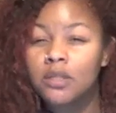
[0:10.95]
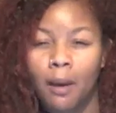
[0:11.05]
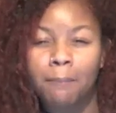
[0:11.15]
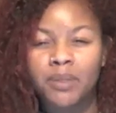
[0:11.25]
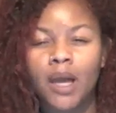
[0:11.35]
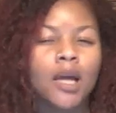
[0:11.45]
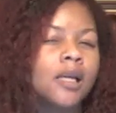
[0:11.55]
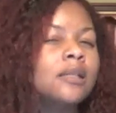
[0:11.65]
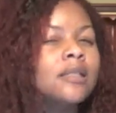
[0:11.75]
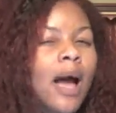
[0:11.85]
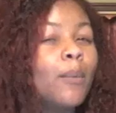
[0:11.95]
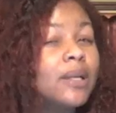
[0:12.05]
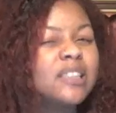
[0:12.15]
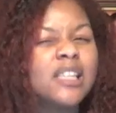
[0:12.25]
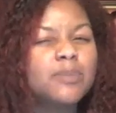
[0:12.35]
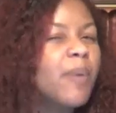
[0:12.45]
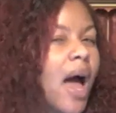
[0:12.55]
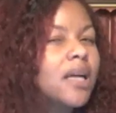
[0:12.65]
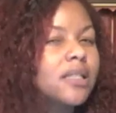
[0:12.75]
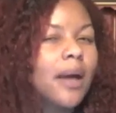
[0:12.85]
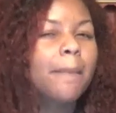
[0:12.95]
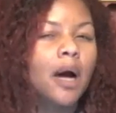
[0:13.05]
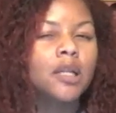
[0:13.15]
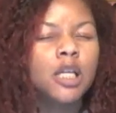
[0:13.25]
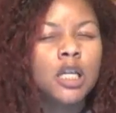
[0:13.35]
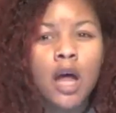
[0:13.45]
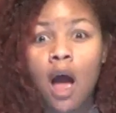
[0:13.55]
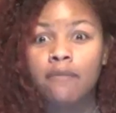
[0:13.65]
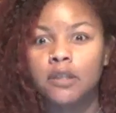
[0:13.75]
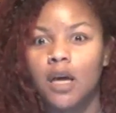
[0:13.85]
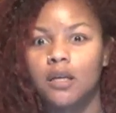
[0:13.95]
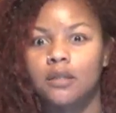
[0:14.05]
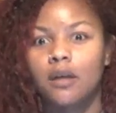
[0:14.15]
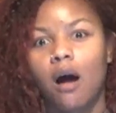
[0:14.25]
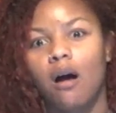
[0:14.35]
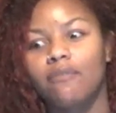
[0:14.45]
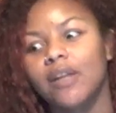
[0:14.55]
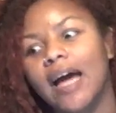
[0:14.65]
Some things that we suspected but needed evidence of.